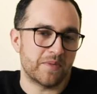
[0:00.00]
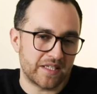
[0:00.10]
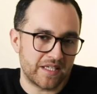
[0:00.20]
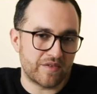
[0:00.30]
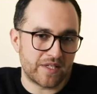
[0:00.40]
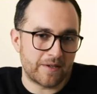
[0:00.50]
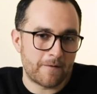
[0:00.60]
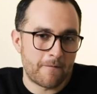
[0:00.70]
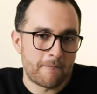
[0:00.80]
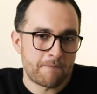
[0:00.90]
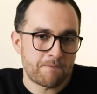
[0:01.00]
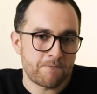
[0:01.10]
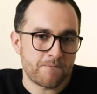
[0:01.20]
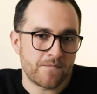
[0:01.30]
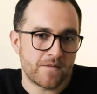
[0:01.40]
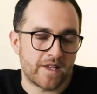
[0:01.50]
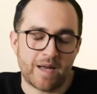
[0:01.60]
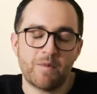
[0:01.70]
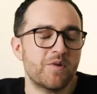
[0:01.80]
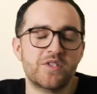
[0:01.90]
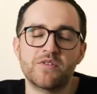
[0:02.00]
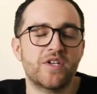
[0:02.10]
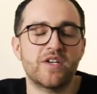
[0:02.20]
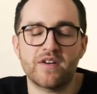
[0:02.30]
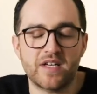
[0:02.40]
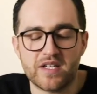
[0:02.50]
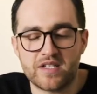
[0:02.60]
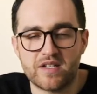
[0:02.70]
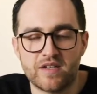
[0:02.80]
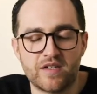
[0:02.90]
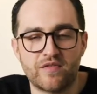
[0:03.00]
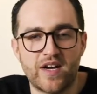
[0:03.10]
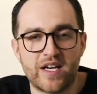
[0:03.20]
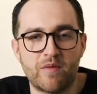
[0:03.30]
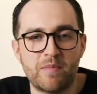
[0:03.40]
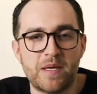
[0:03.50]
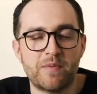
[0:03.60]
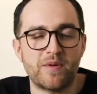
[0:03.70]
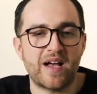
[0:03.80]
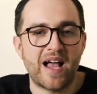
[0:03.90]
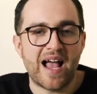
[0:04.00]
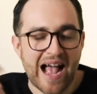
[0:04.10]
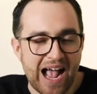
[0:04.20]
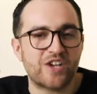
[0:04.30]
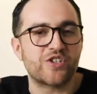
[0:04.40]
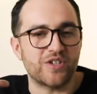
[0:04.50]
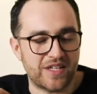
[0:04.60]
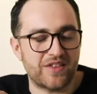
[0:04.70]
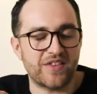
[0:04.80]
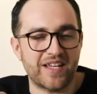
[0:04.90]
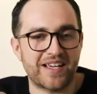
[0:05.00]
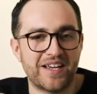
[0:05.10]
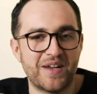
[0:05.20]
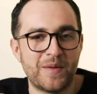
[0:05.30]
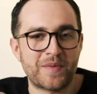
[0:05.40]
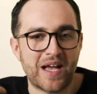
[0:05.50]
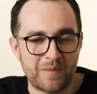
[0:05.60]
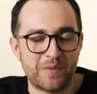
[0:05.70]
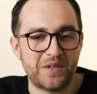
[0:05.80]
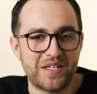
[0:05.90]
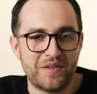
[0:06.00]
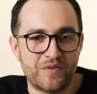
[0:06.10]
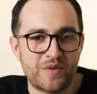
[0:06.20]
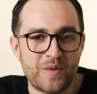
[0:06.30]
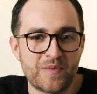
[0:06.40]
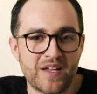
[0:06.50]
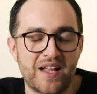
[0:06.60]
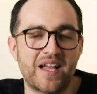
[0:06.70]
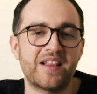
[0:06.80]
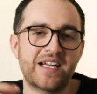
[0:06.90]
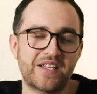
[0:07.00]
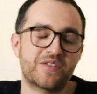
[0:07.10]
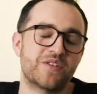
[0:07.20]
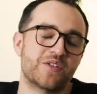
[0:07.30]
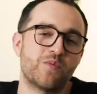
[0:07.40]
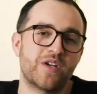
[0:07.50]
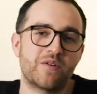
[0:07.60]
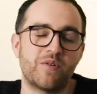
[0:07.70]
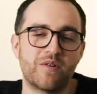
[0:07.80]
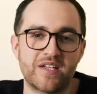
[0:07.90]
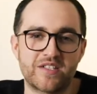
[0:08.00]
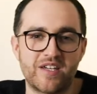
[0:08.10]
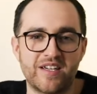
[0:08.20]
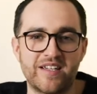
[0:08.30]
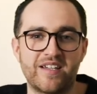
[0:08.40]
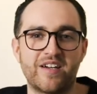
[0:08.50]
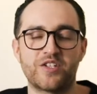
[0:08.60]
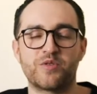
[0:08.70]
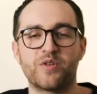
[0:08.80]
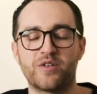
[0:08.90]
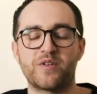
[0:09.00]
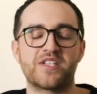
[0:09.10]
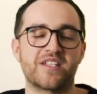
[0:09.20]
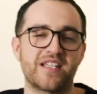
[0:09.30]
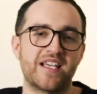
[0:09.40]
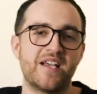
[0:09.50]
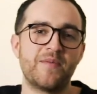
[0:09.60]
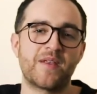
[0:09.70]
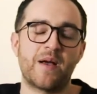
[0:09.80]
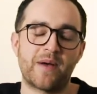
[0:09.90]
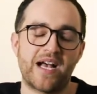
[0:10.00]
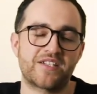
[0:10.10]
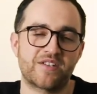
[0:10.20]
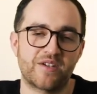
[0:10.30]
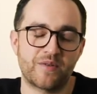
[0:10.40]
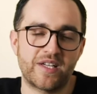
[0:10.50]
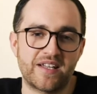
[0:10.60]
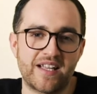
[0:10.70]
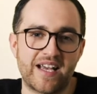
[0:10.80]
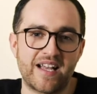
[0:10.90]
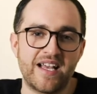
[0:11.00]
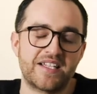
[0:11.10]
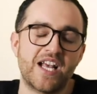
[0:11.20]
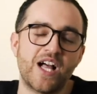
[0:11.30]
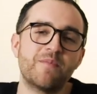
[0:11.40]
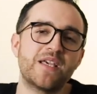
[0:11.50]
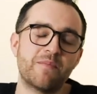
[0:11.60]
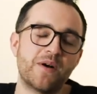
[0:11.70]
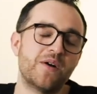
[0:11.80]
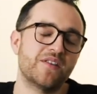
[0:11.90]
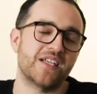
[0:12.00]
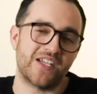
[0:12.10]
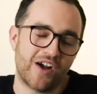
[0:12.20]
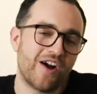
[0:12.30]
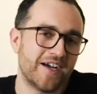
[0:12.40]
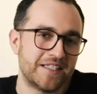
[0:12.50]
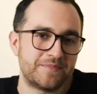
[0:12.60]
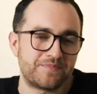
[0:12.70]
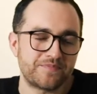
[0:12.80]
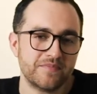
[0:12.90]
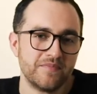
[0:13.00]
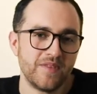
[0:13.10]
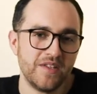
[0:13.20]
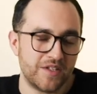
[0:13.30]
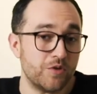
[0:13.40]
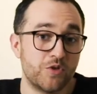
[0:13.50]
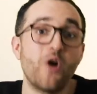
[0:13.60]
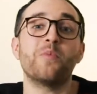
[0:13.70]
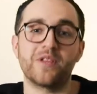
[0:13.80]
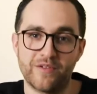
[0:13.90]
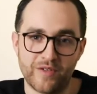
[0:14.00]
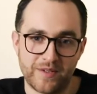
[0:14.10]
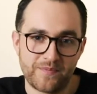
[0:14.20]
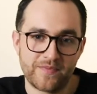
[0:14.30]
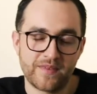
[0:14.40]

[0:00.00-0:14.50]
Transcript: believe in. Like, I'm always so curious to, to find out what people actually think I believe. I, I liked this, this one quote I saw on Twitter recently. A pastor had written that, "Tell me about the God that you don't believe in,